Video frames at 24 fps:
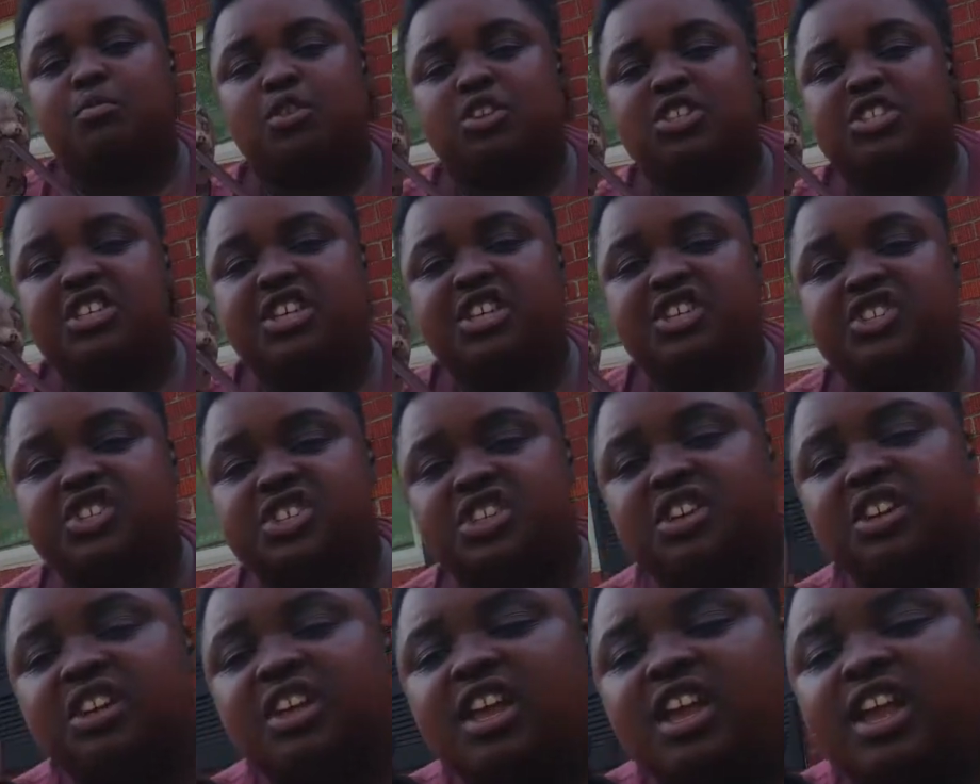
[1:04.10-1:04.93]

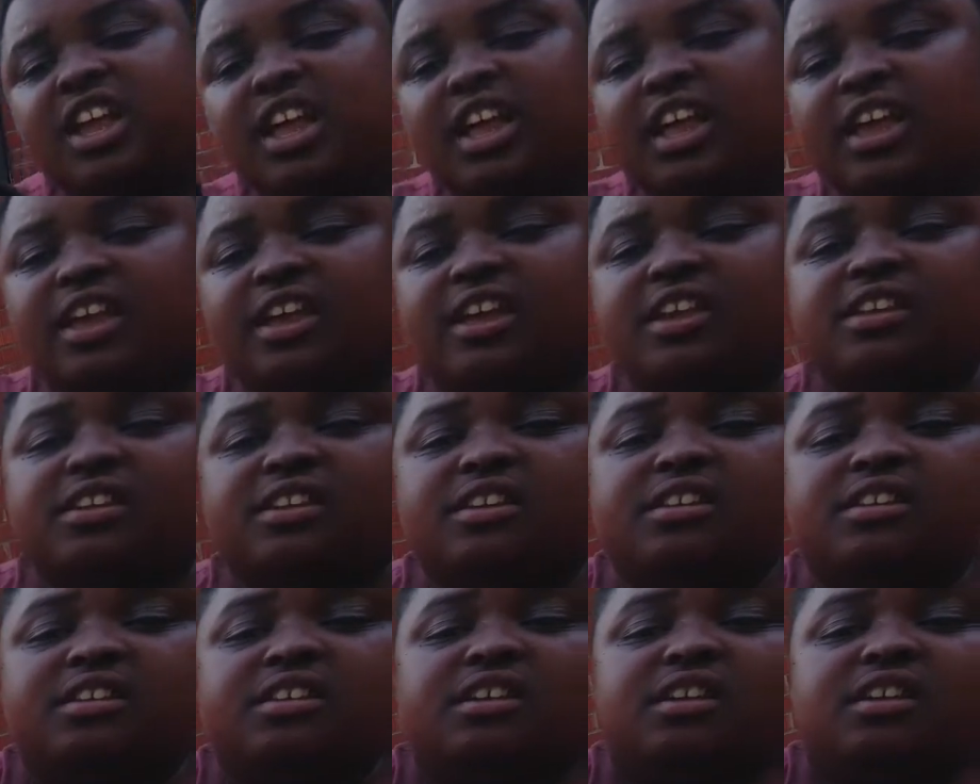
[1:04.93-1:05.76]
morticia and
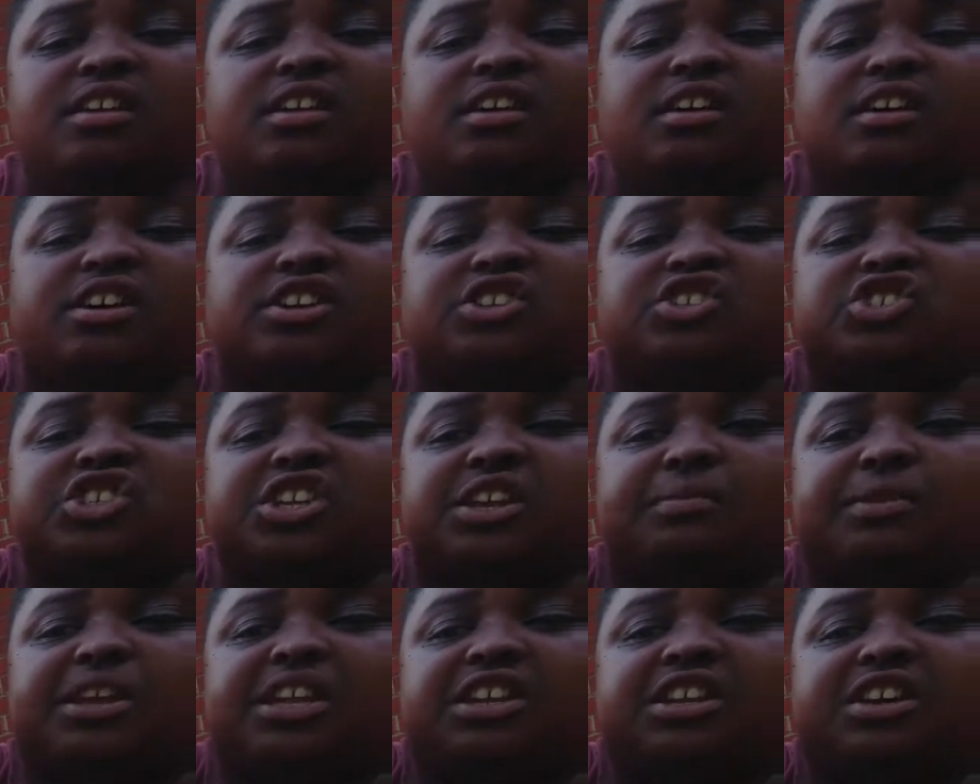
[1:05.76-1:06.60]
uh,
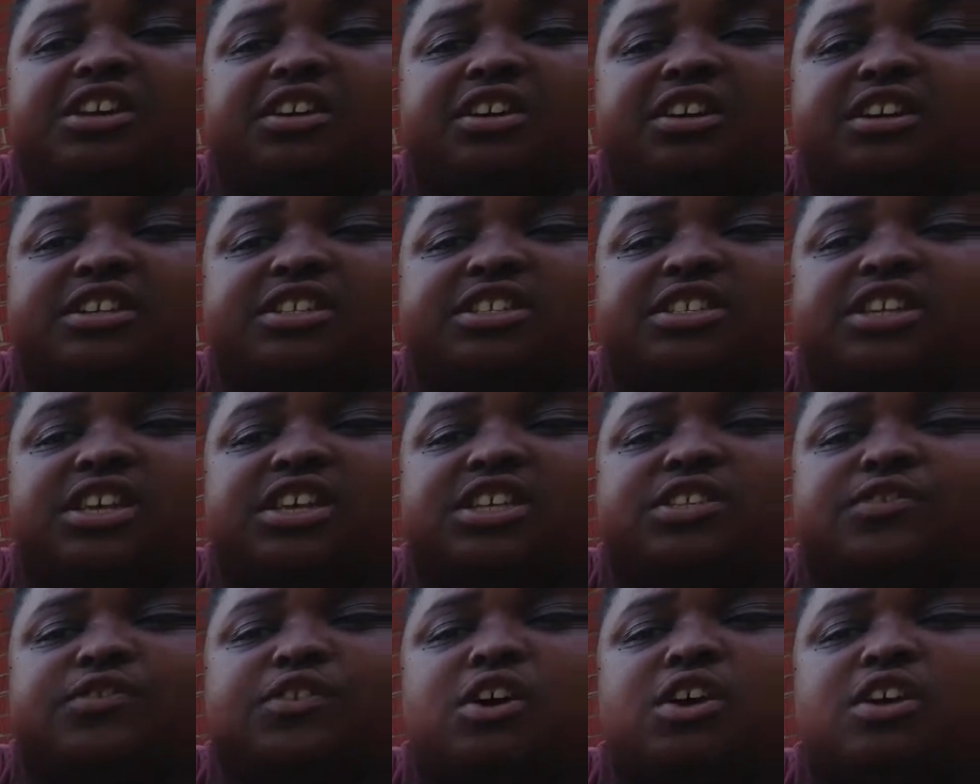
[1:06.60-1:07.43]
jimmy does
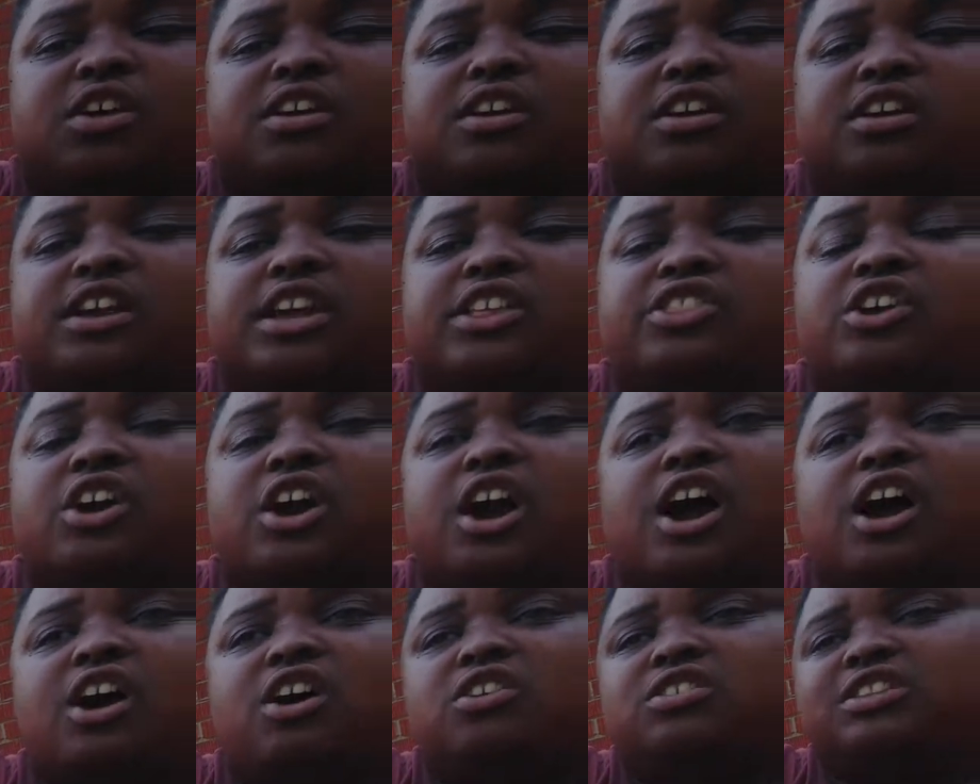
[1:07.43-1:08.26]
as far and
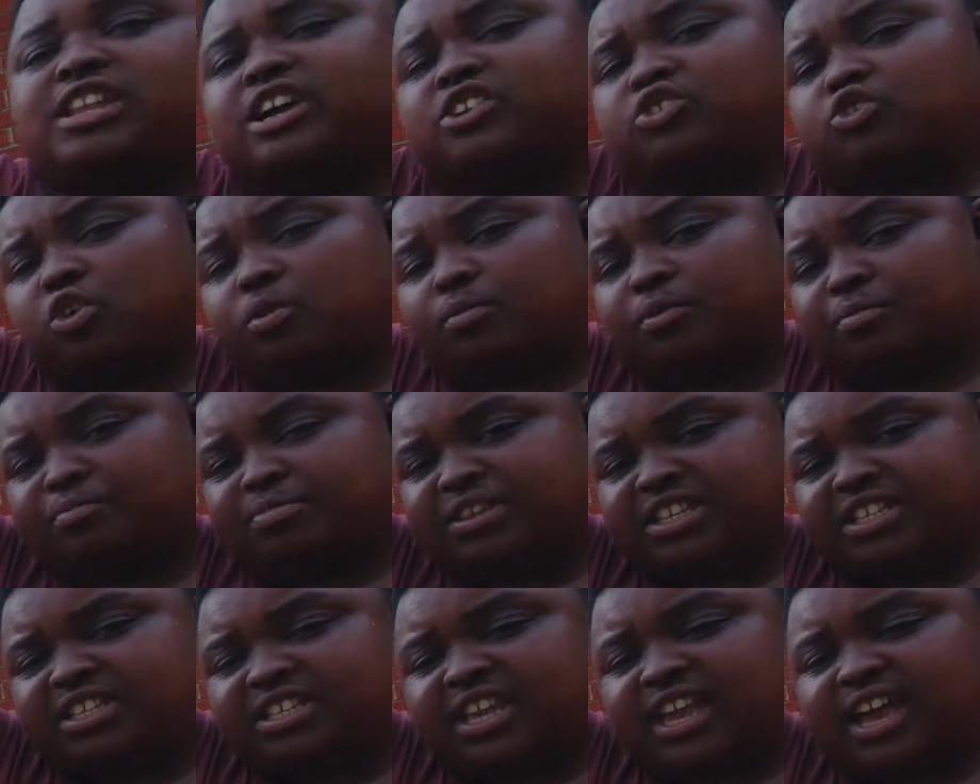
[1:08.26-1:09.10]
they're all like normal
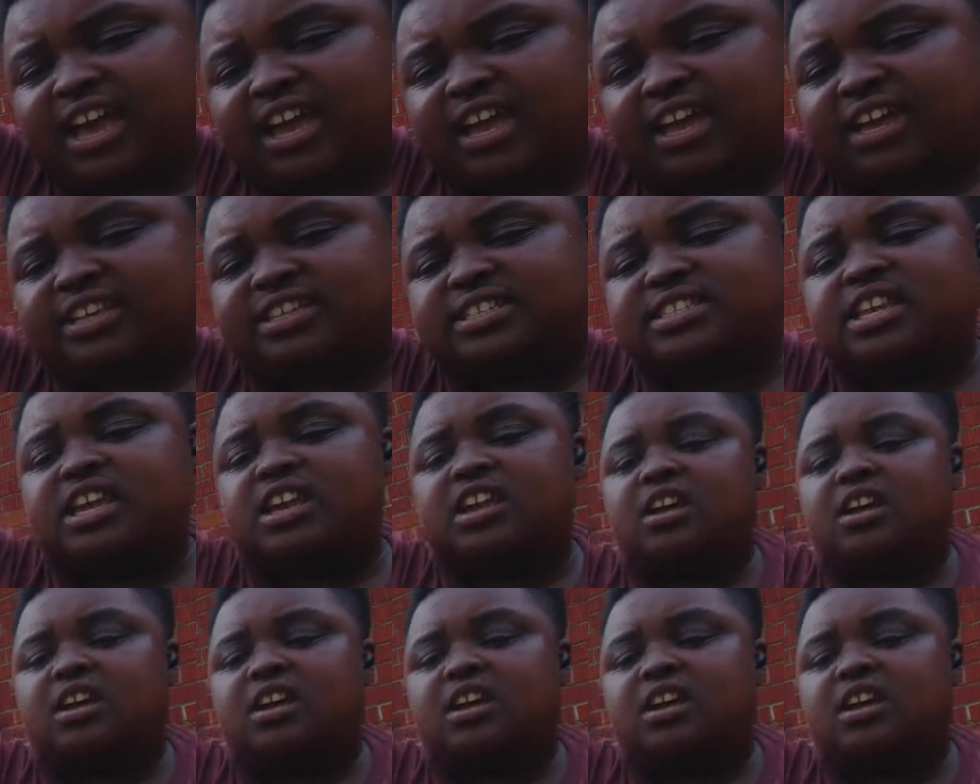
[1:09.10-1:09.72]
bcis